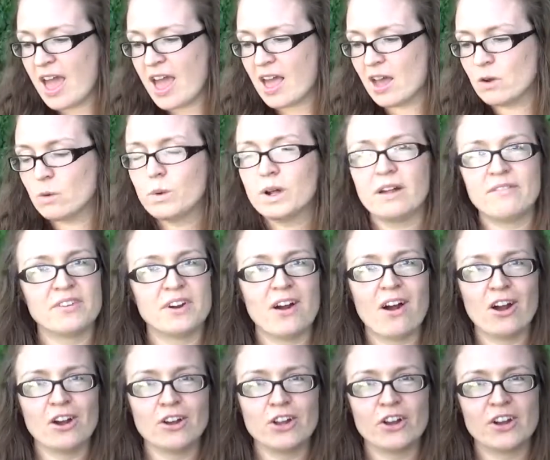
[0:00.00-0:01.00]
and whatever
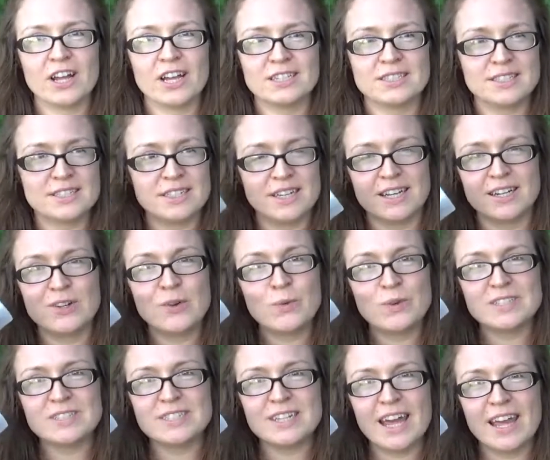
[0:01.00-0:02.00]
art your kids did
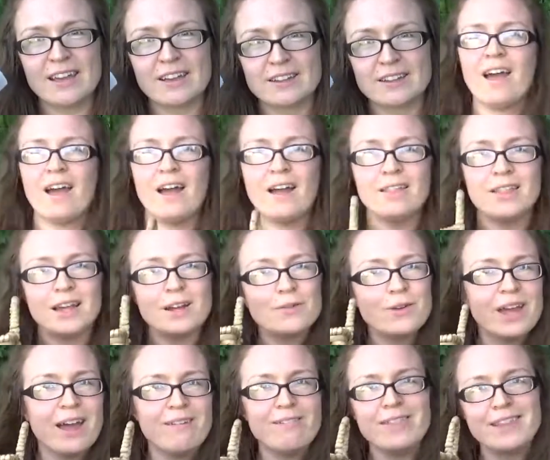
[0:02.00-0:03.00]
will stay. And then
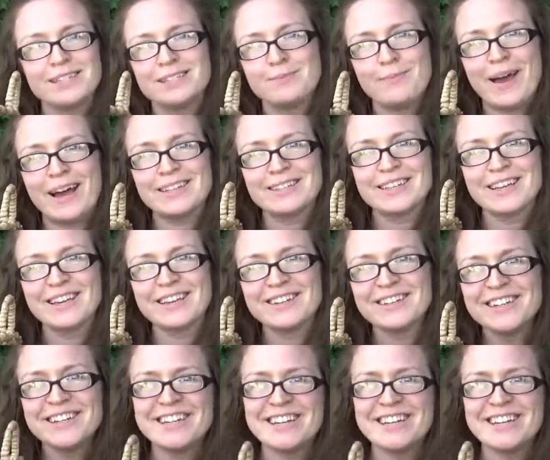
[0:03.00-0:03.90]
we have this basket.